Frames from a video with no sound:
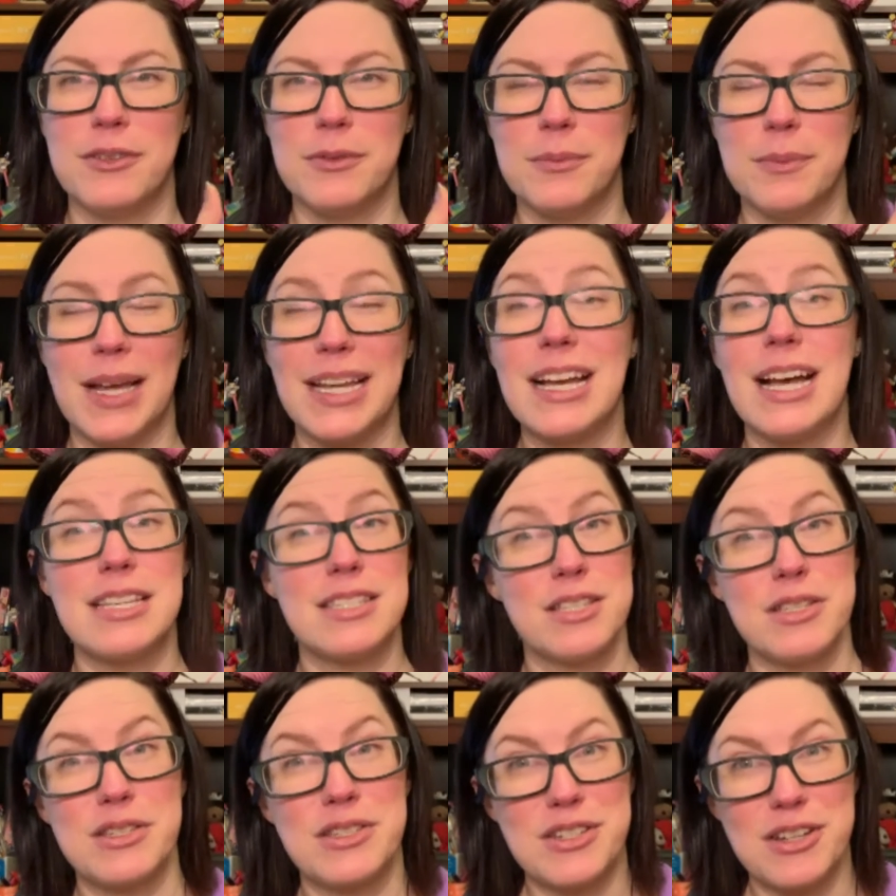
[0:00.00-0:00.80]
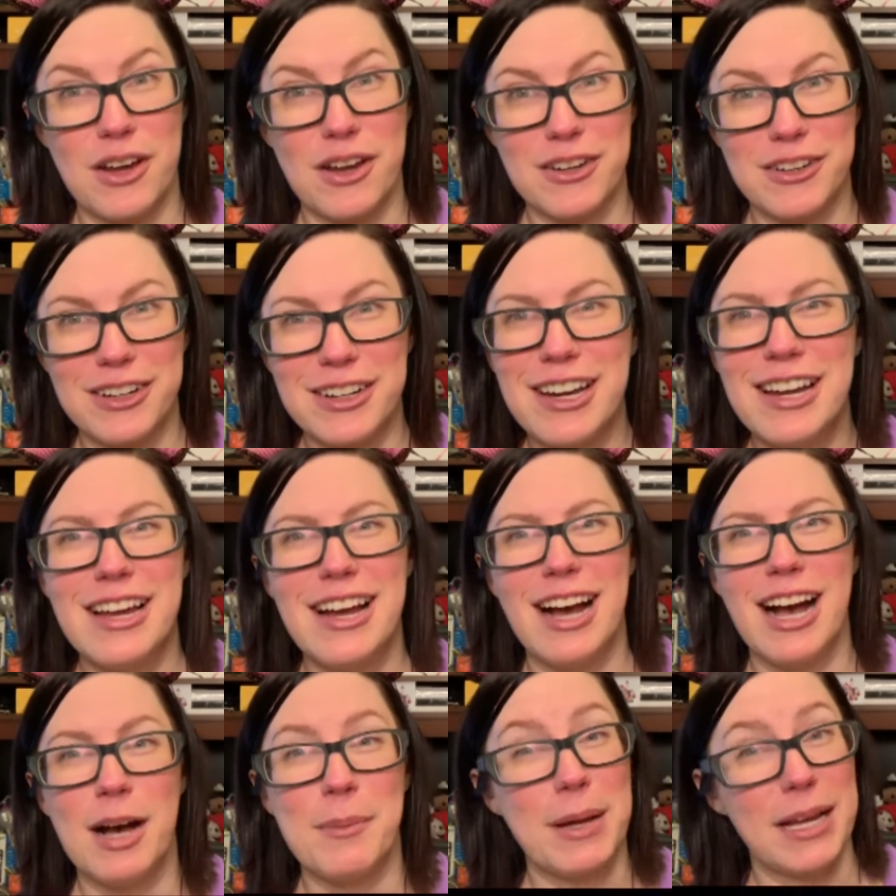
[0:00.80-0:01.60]
my cousin's daughter.
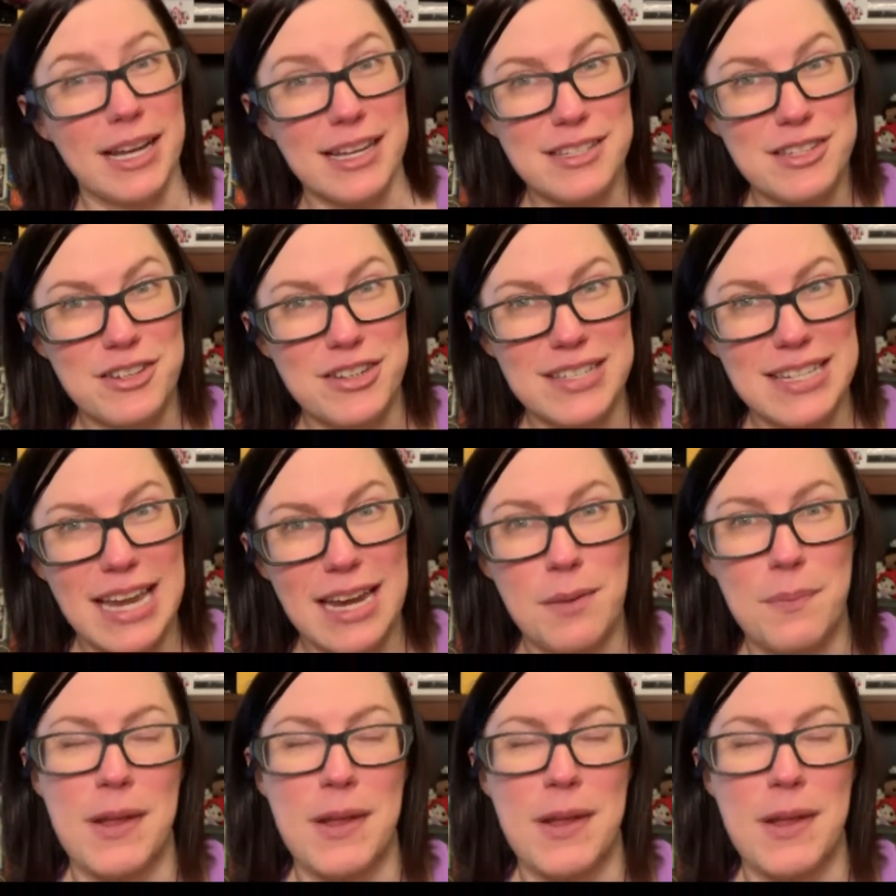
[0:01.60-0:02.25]
My cousin just had a